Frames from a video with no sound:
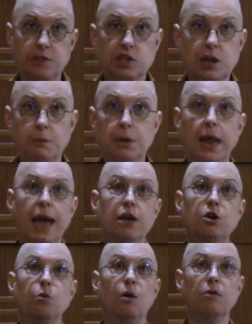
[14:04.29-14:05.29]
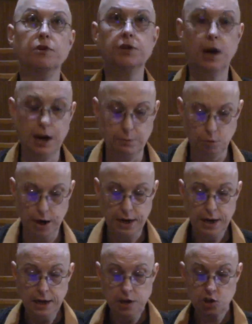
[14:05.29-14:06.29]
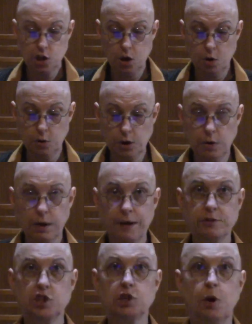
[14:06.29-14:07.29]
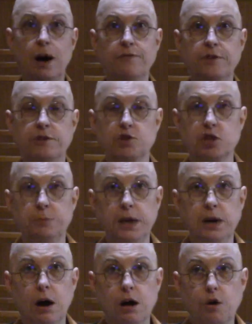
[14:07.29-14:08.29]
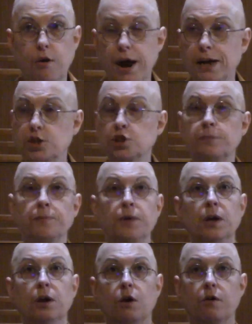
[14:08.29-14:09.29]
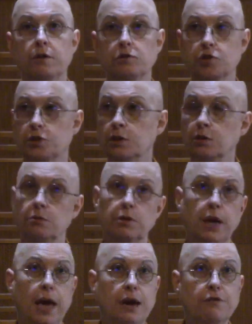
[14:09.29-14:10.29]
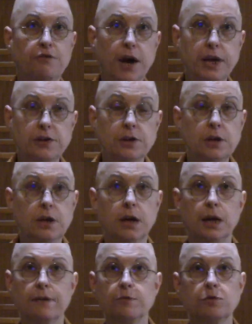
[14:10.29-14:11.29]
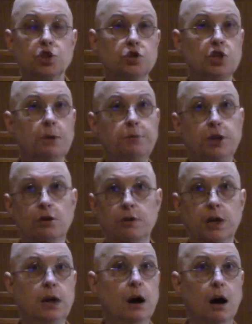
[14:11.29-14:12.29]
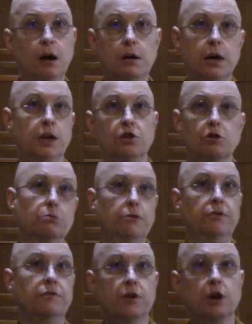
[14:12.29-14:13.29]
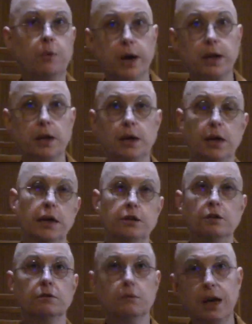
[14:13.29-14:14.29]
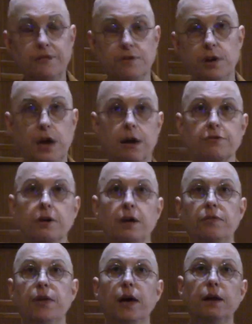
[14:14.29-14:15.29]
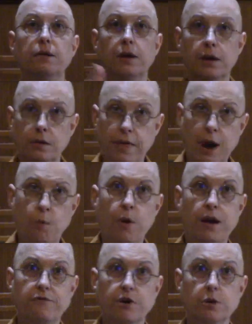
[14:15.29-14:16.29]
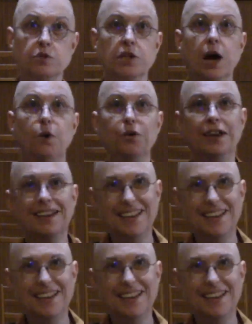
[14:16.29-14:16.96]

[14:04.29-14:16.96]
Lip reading: is coming at you all the time, right? So, every so often there's the big car crash, or there's, the gang fight, and everyone shows up in your ER, and you're moving very quickly, and you're life and death, and then that wave goes out,